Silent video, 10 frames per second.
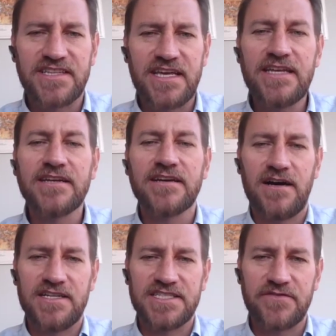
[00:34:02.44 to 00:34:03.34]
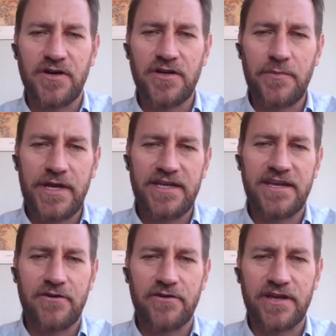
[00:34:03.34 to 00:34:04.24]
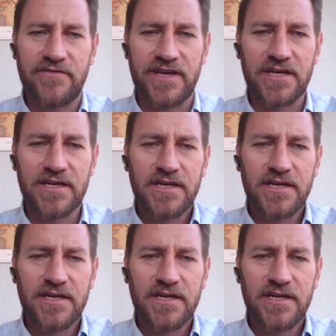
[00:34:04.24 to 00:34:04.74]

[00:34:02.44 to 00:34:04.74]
is the hidden cost of unpaid caregiving.